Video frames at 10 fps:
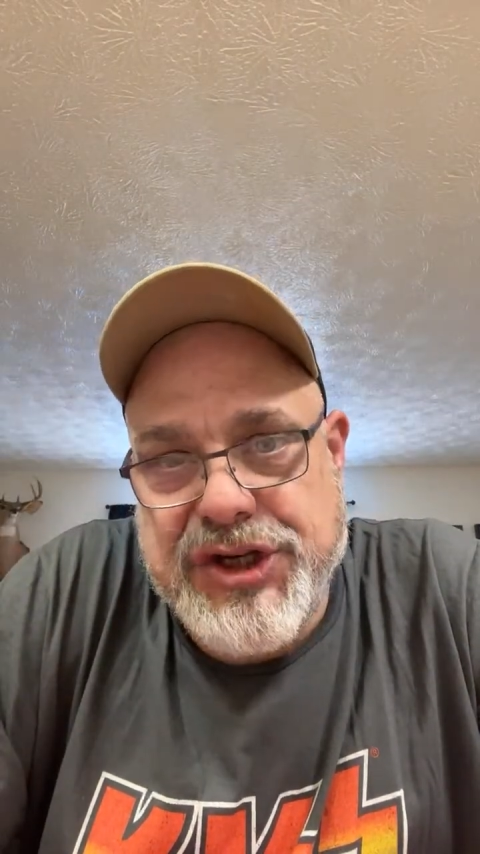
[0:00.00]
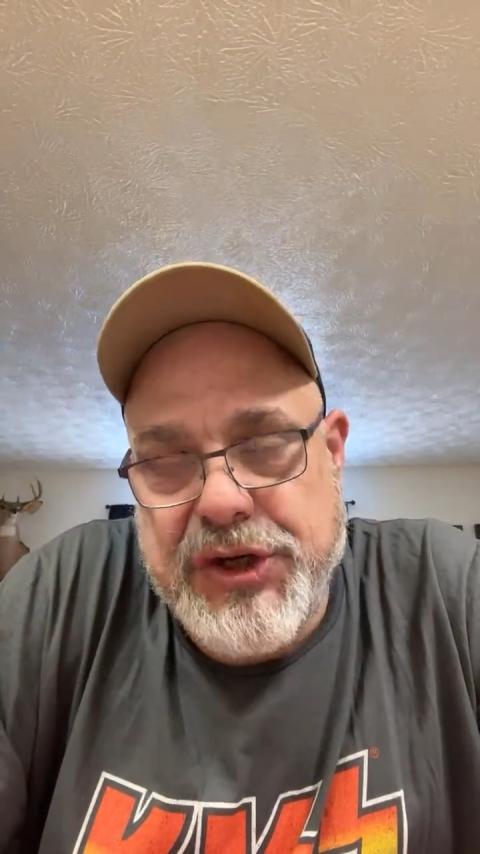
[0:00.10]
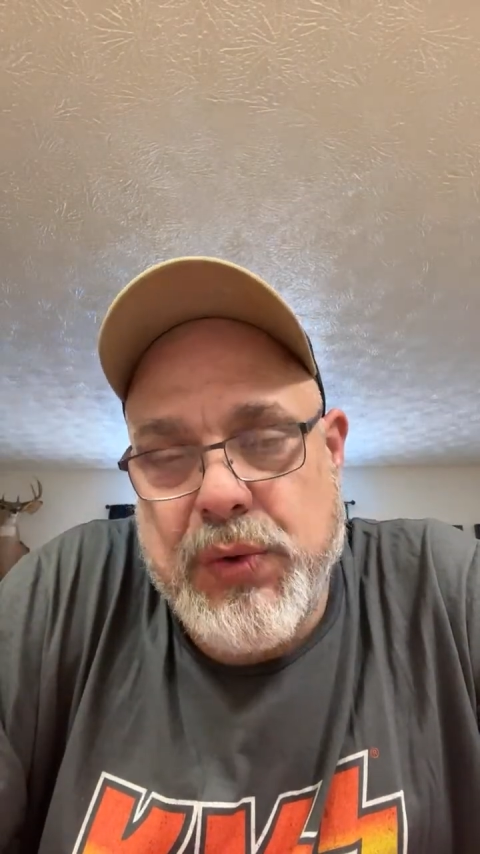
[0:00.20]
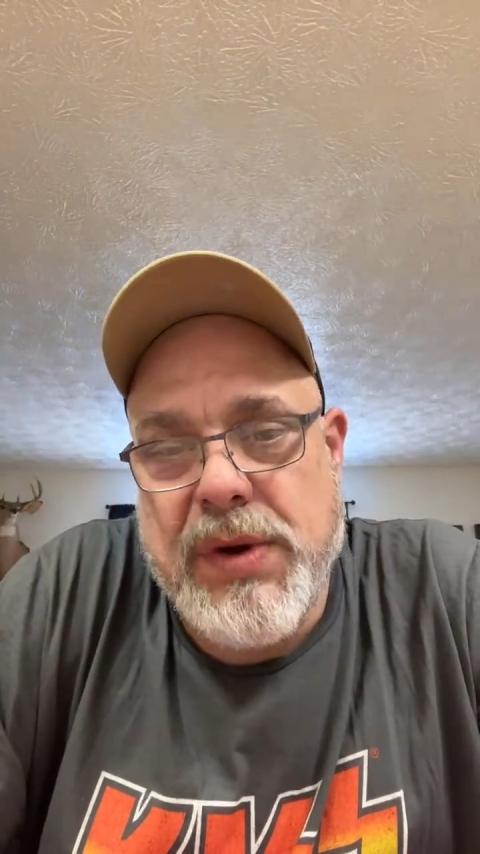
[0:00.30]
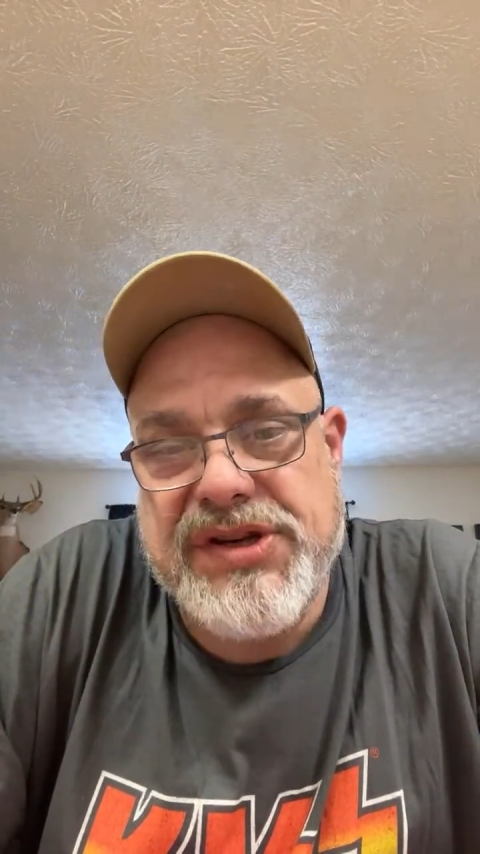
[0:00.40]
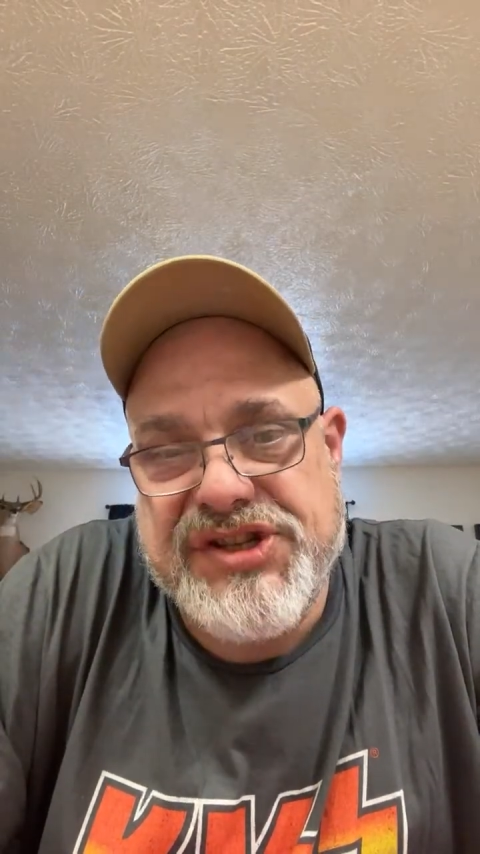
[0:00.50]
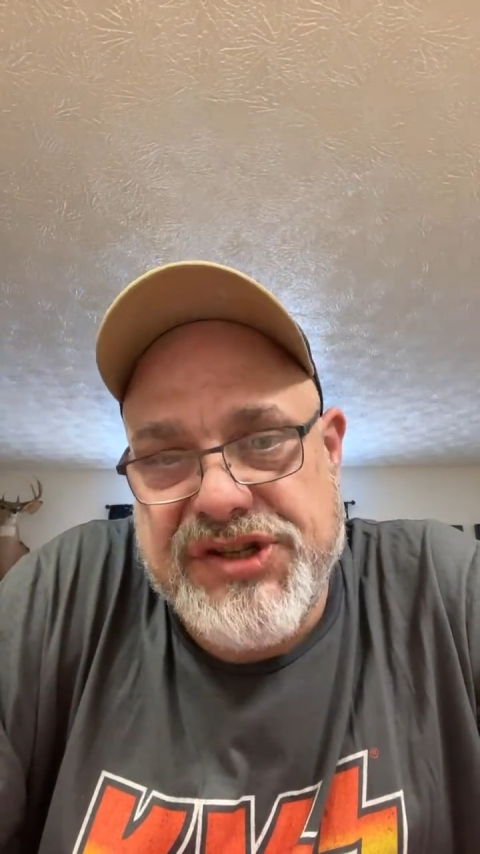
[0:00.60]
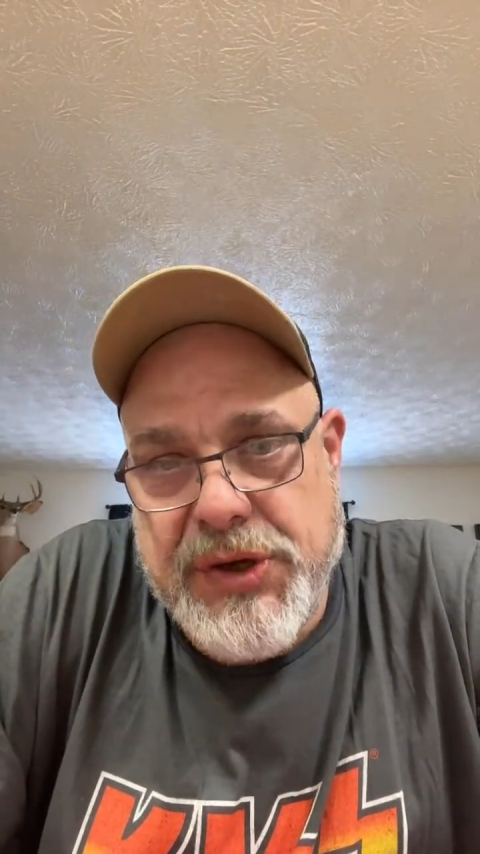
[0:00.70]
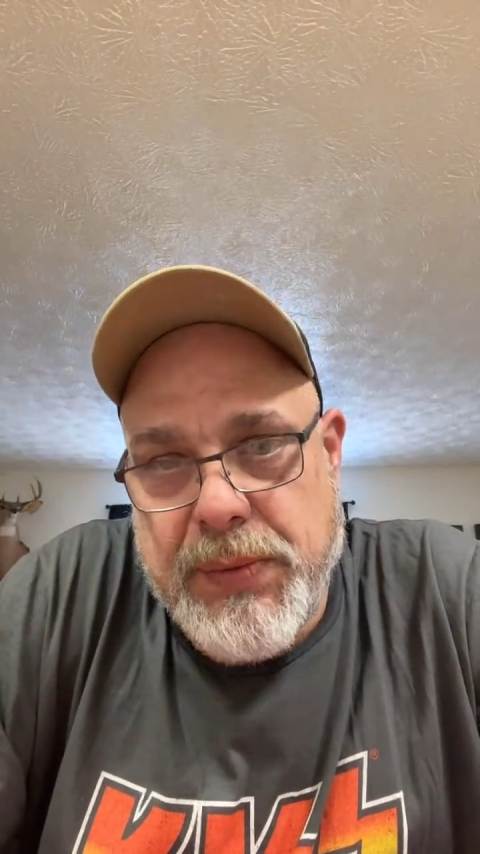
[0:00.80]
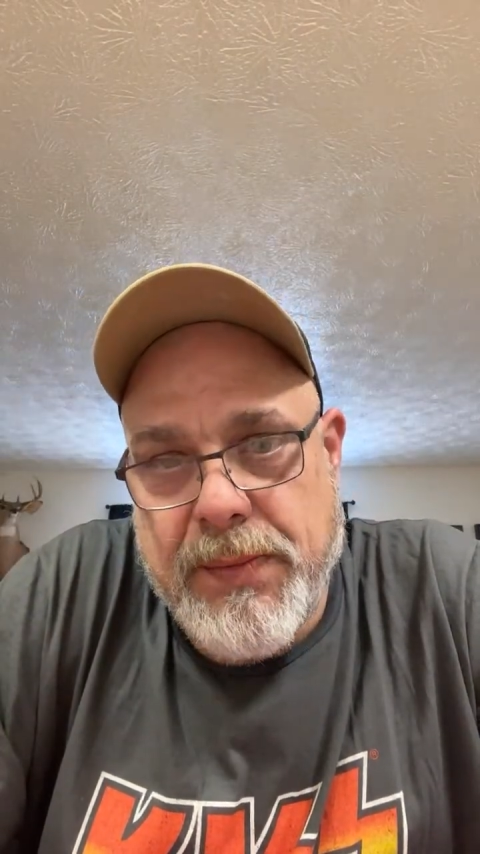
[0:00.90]
you
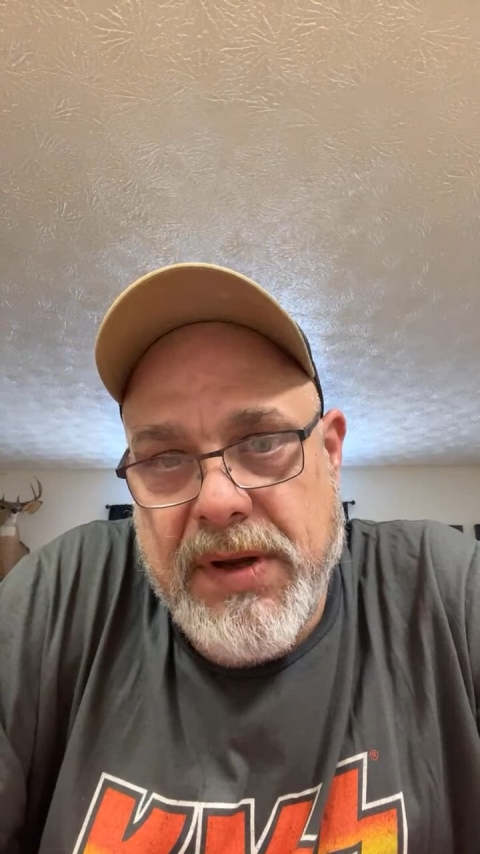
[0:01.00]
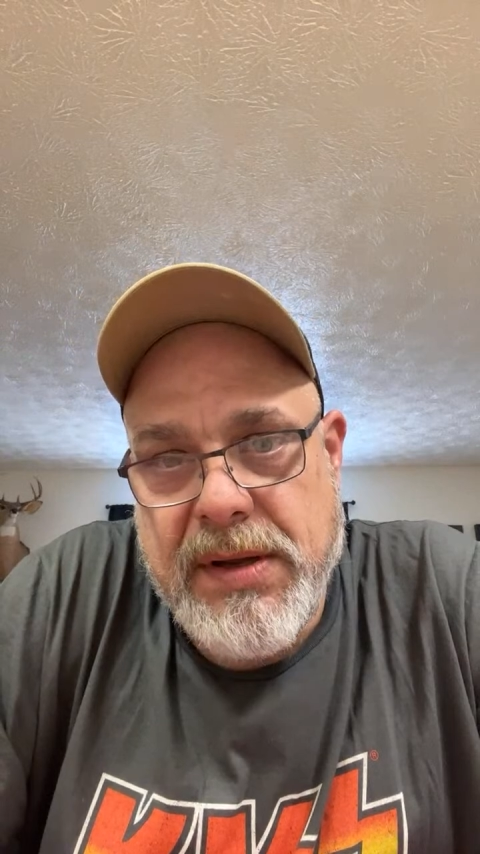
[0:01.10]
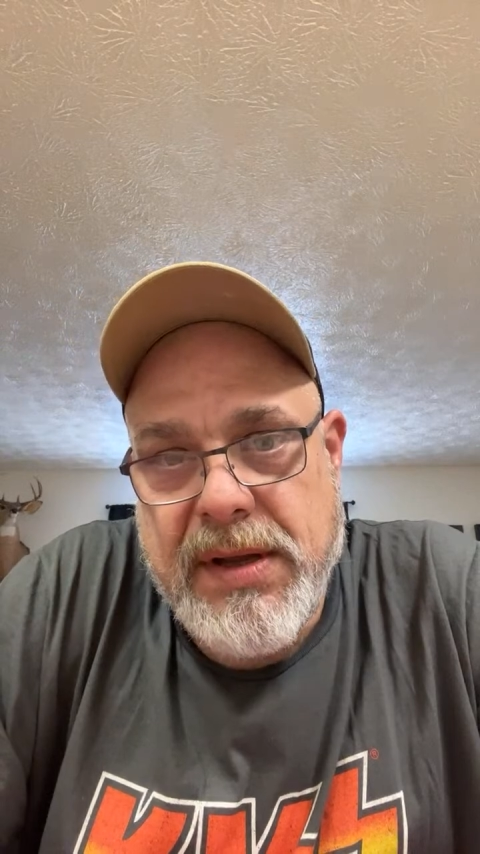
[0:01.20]
assume